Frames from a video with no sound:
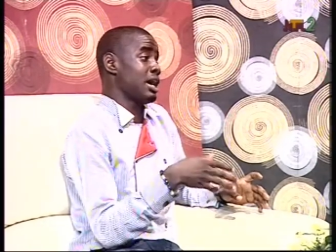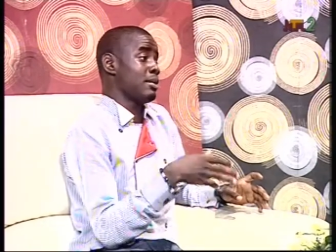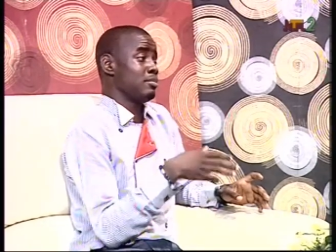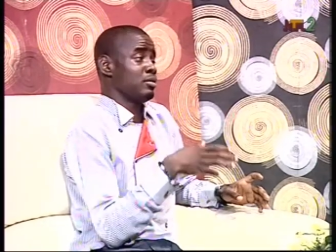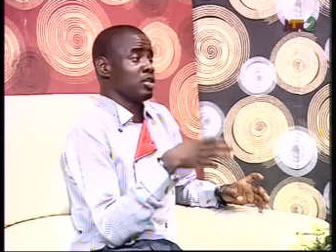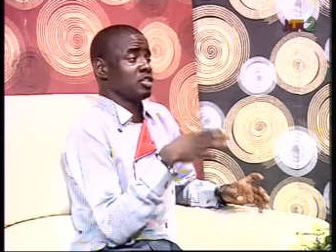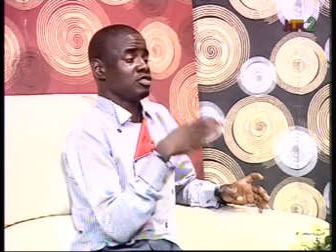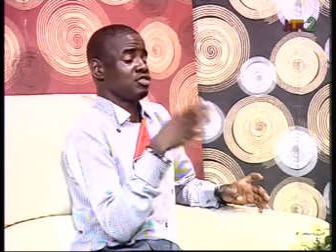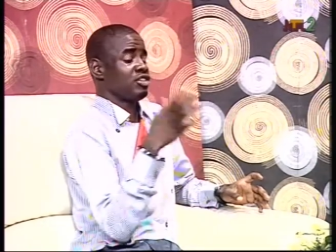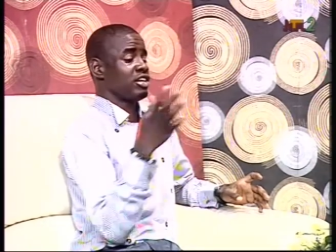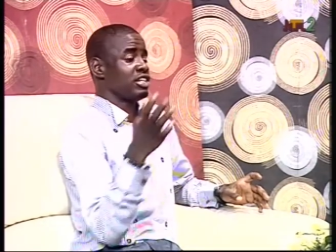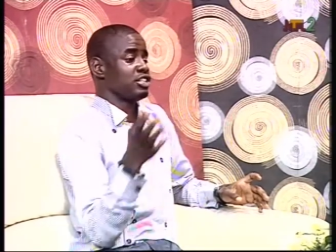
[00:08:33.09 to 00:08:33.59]
I'm
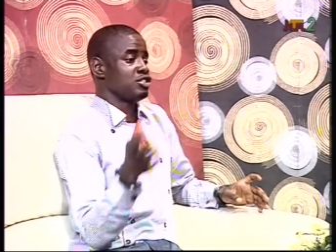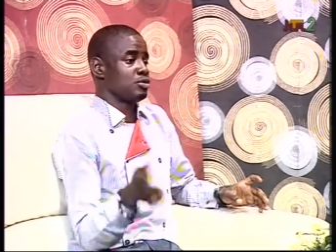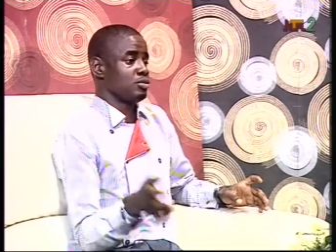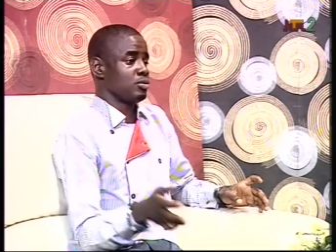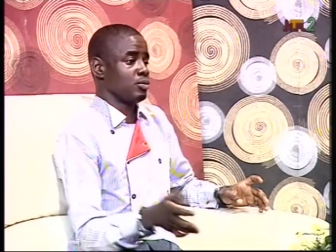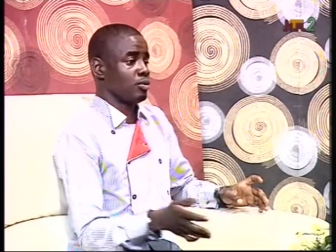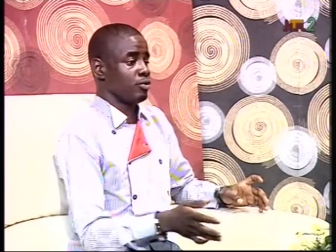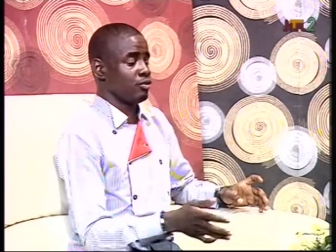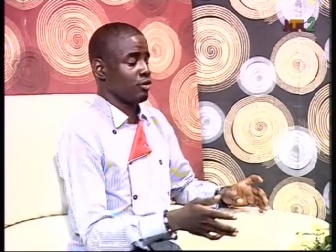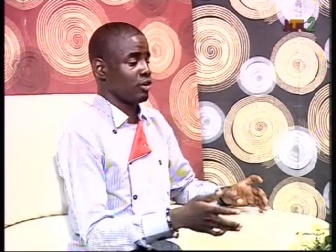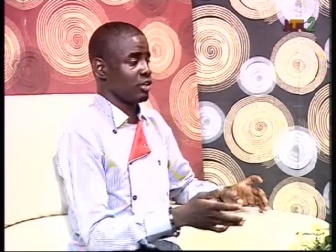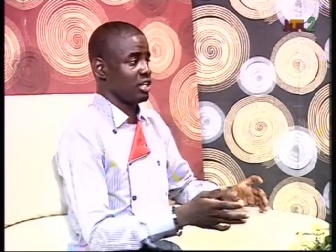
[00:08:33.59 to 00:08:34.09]
not trying trying
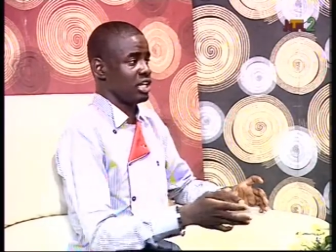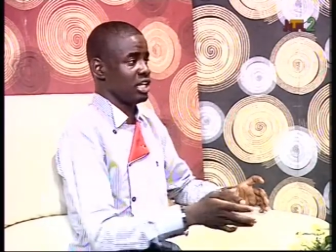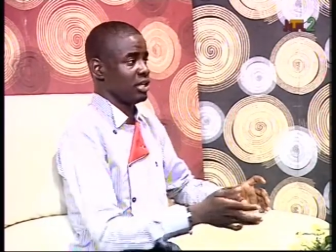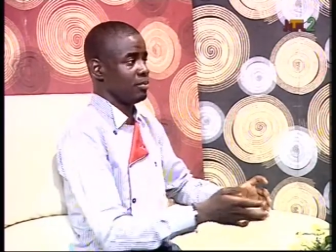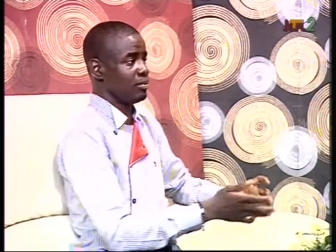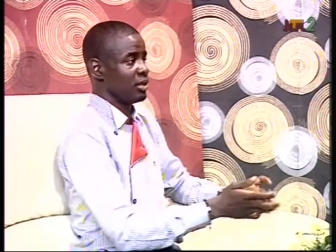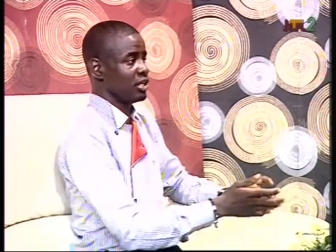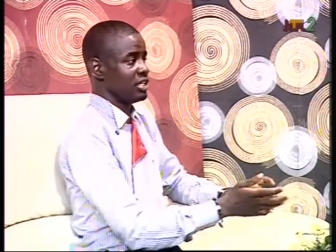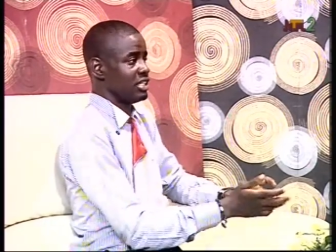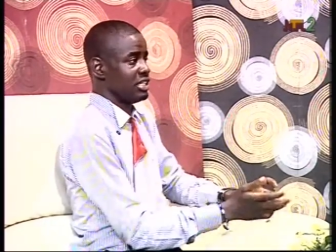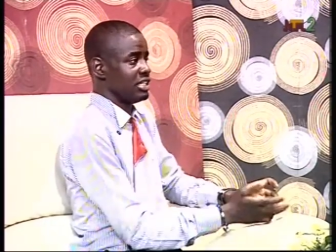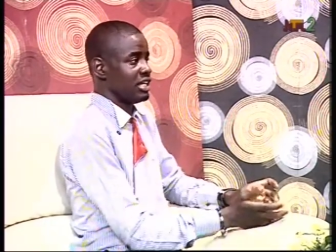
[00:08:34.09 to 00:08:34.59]
to run
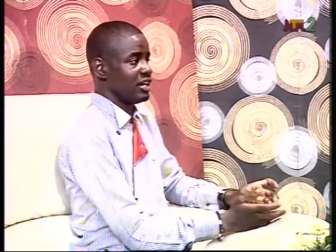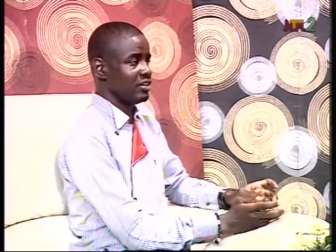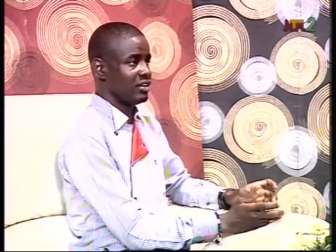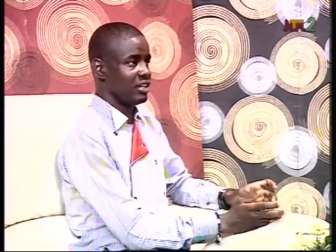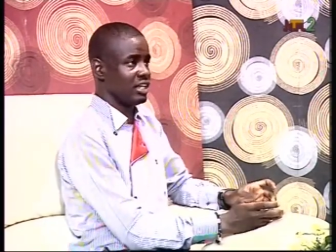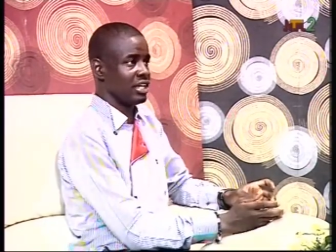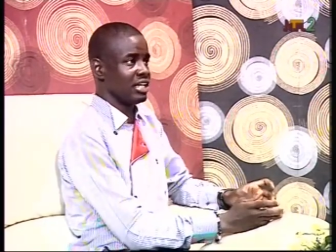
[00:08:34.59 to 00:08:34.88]
anybody down.